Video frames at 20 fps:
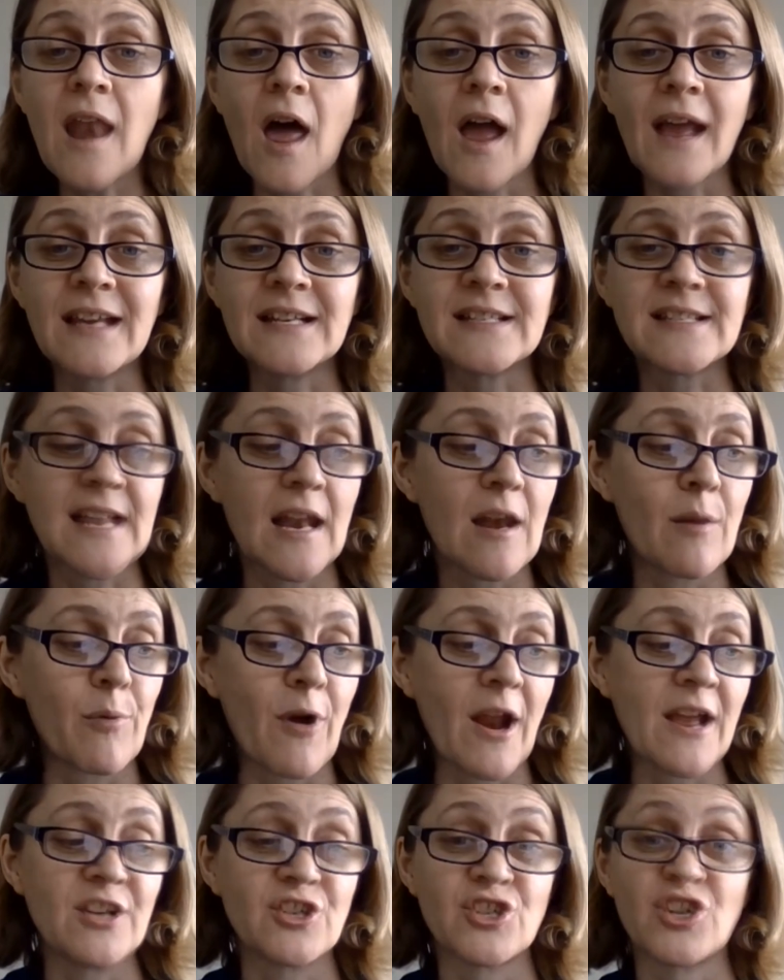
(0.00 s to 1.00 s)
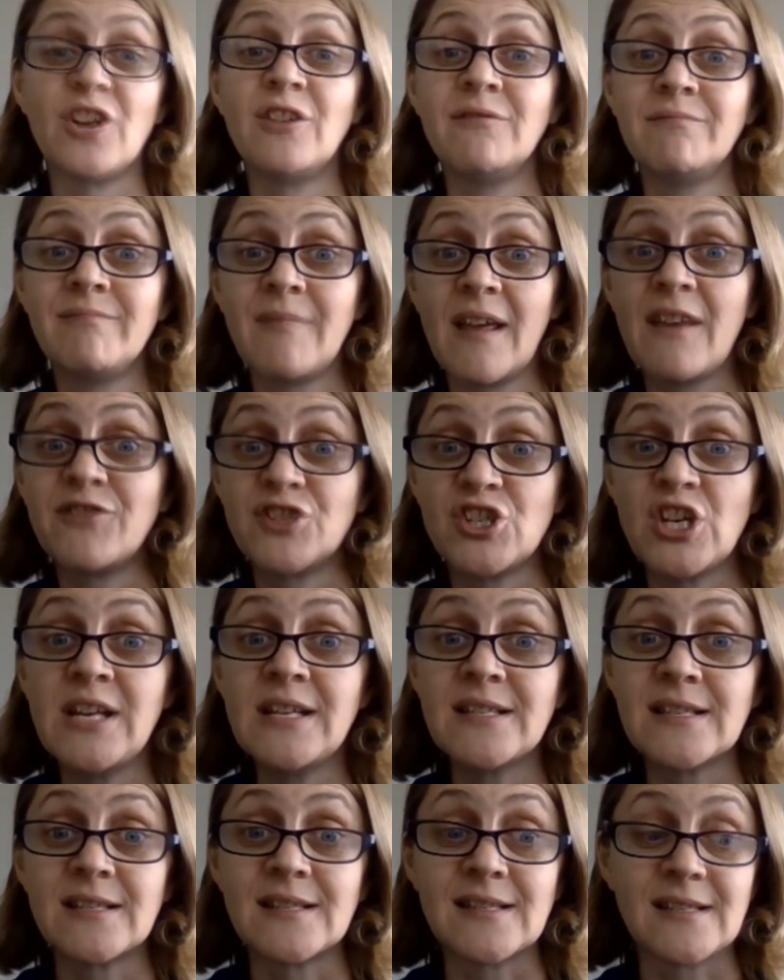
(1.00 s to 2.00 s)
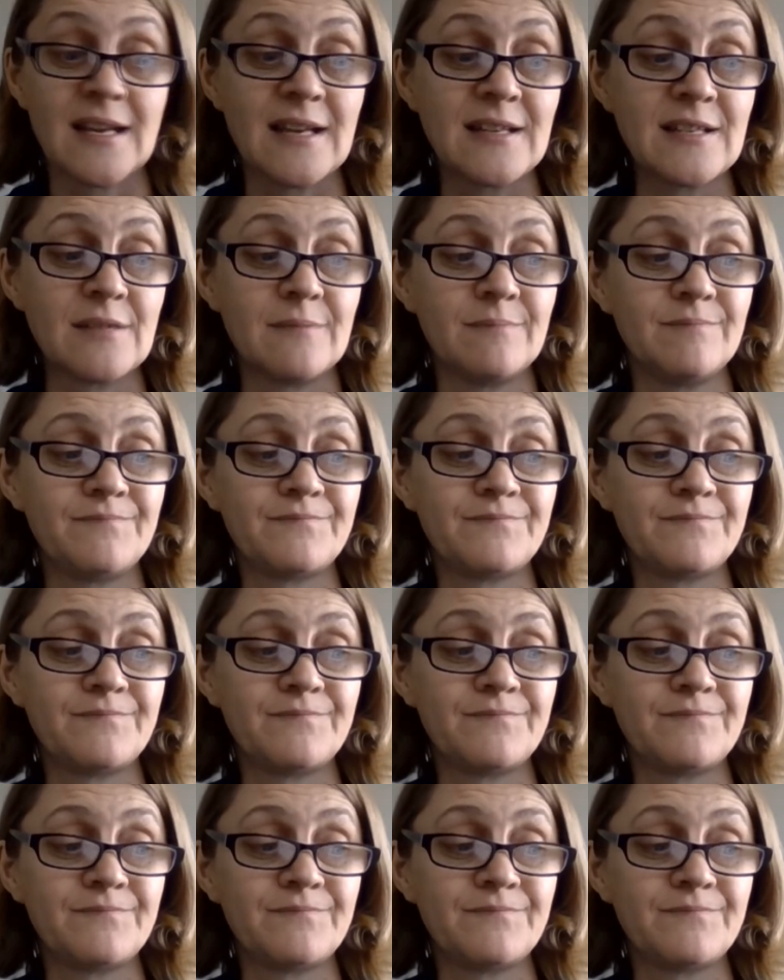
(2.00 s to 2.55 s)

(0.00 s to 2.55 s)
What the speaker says: like a celebration if Jesus did.